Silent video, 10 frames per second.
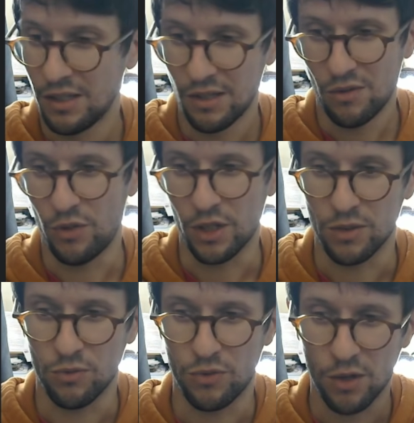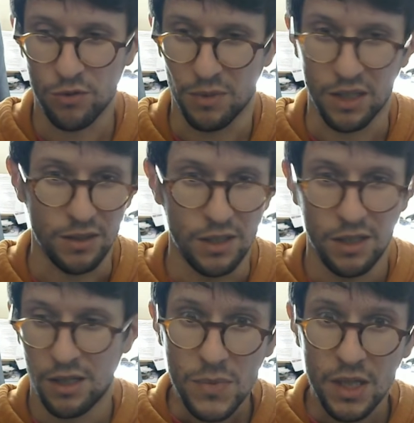figure something out from that.
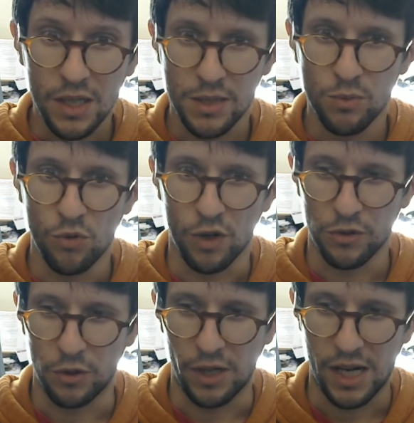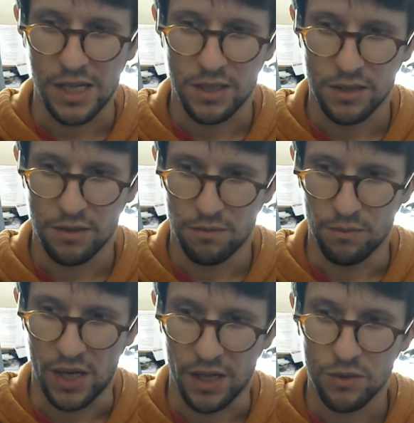Let's move on to the last
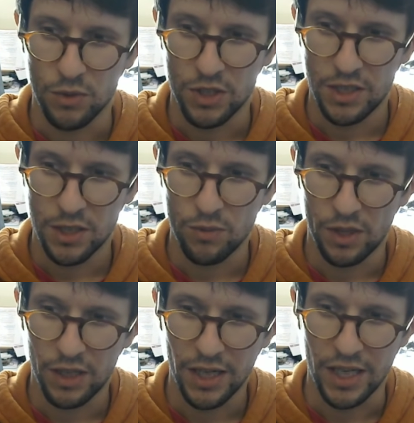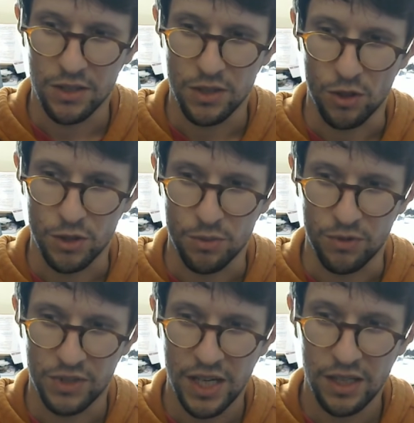byte, which is this one. Again, starts
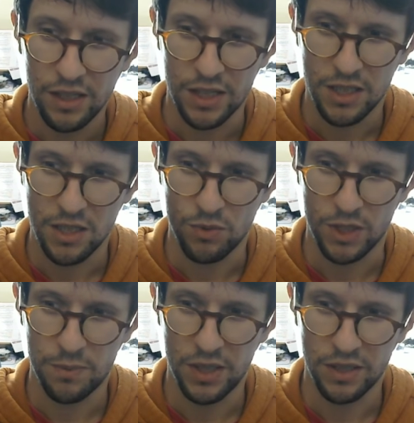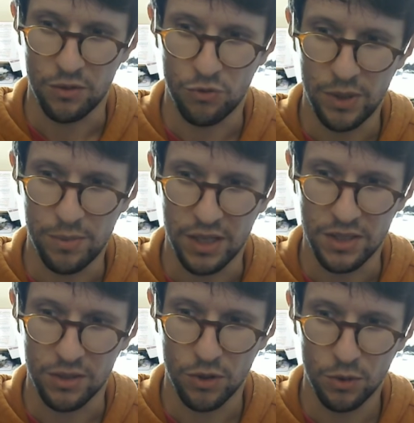with 10, and since we expected 3
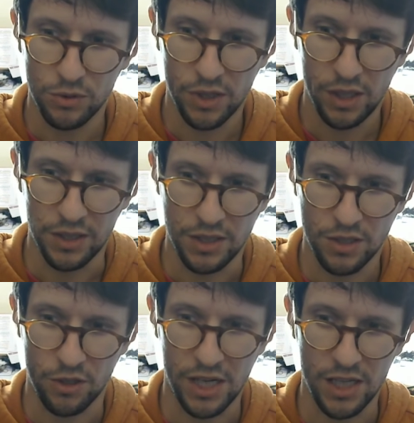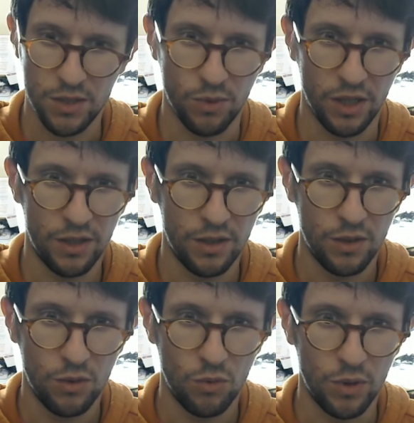bytes in total, this is our last one.
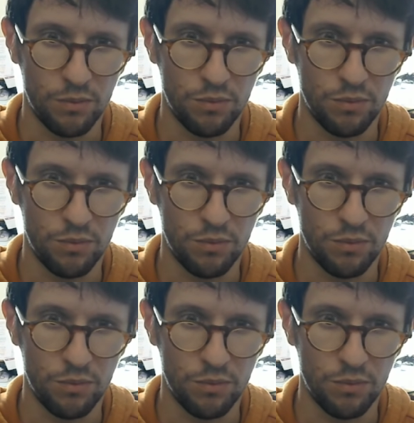We